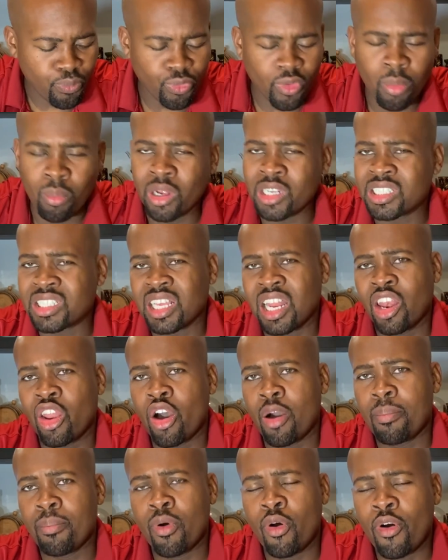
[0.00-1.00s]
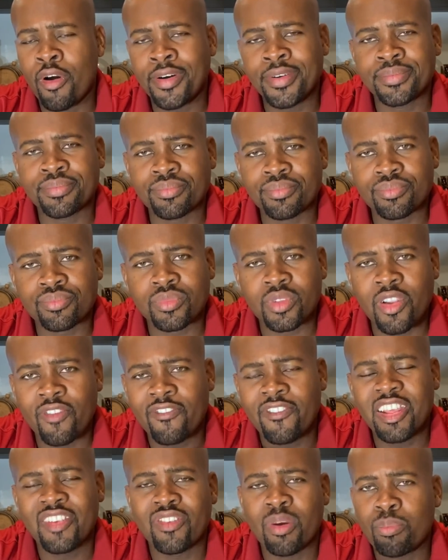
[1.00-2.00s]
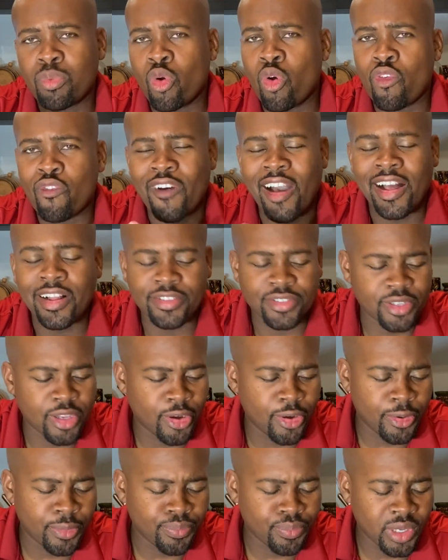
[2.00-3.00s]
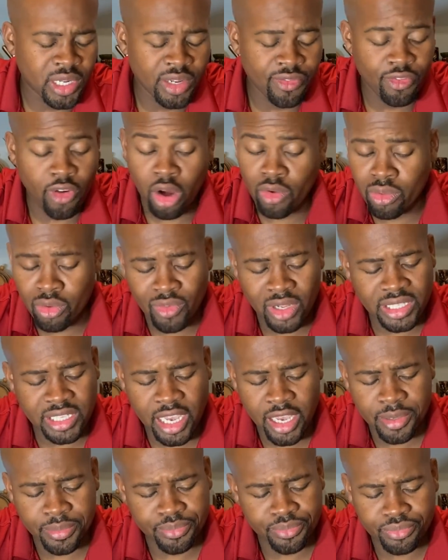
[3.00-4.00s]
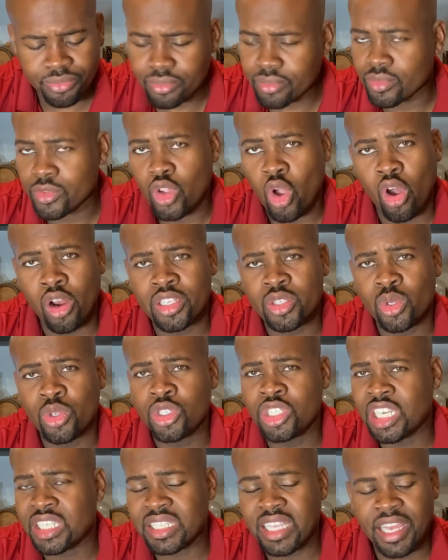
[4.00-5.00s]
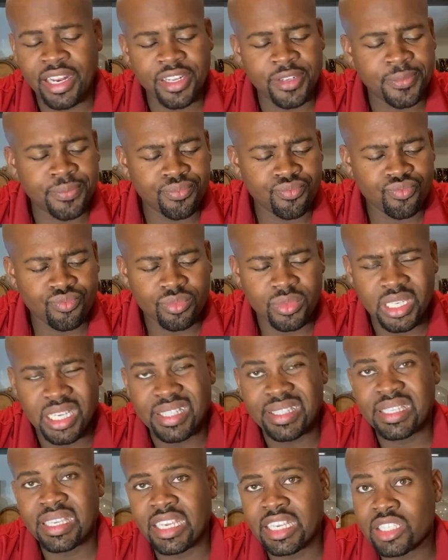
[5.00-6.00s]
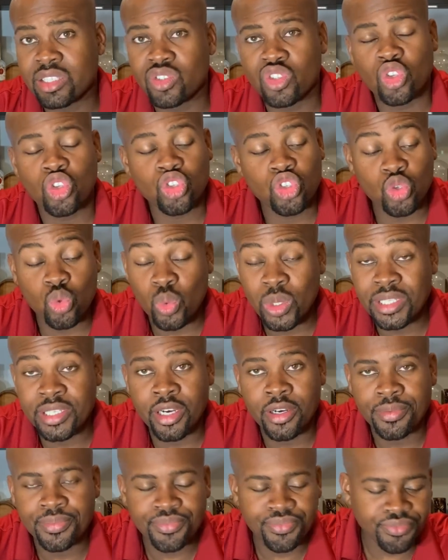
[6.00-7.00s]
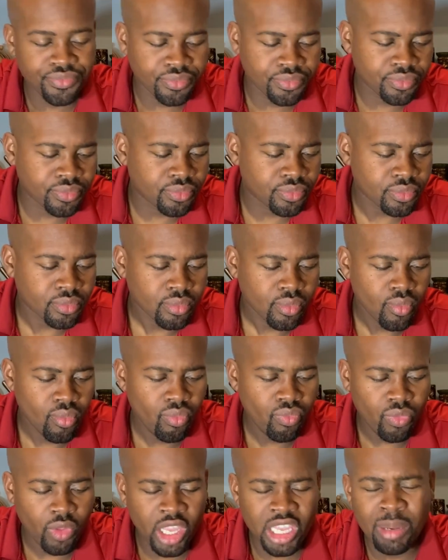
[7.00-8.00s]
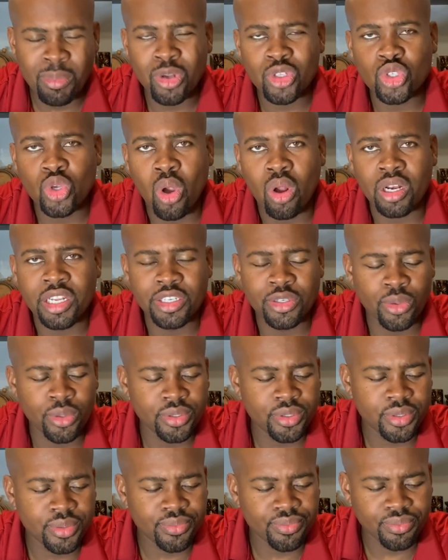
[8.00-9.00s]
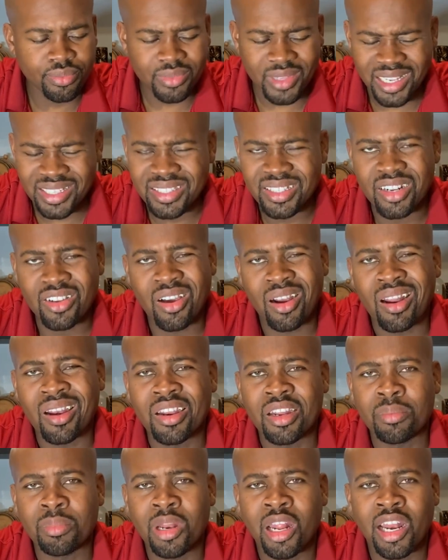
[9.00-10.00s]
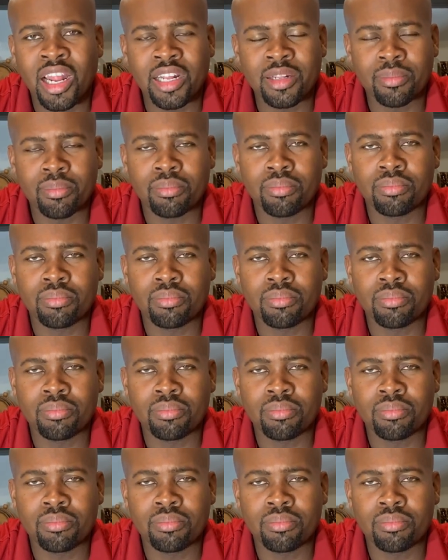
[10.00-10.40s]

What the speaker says: but just a lot more flavor profiles. It evolved over time. Honestly, when you just get it, it tastes sweeter. You get more chocolate notes. Still got a little bit of that